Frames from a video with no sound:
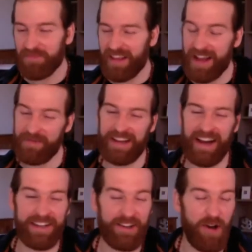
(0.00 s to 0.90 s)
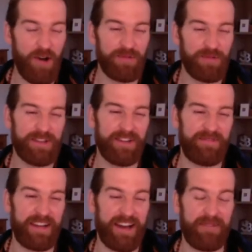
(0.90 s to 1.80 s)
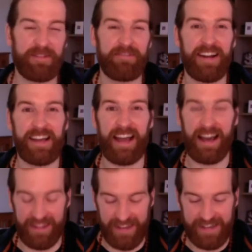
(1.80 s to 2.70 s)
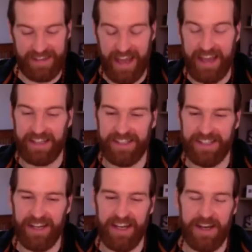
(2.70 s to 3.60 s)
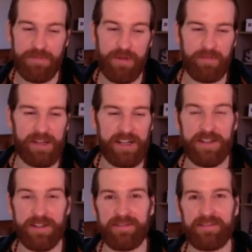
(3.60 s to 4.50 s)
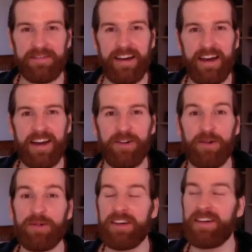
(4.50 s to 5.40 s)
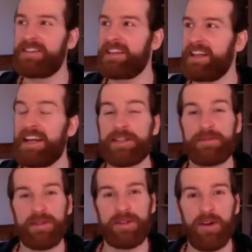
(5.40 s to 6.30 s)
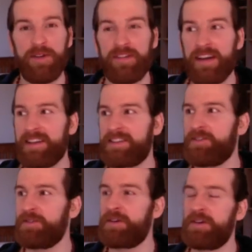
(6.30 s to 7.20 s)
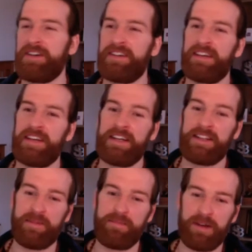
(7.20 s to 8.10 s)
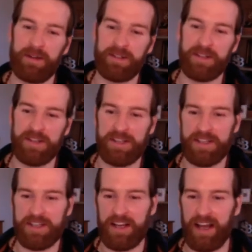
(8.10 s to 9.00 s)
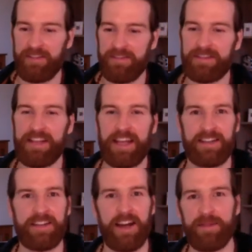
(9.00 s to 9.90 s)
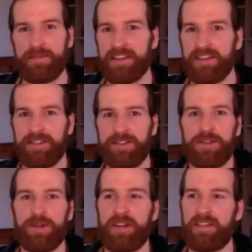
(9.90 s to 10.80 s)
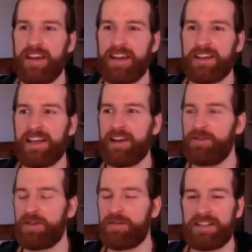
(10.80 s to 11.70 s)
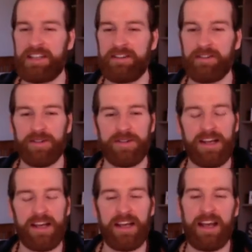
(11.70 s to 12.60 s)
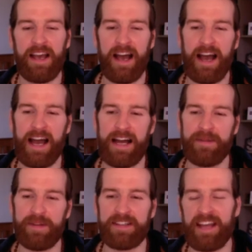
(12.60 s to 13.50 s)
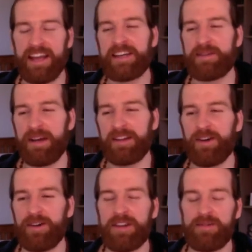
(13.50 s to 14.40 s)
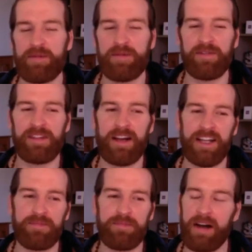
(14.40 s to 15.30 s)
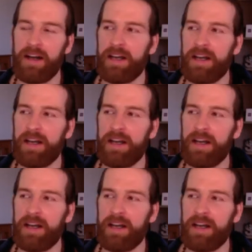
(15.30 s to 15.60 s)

I mean, I'd hoped to have been up and running at this stage, but because of all the delays with COVID, all the builders have taken time to do the thing and get all the materials. It's taken a bit longer than we would have liked, but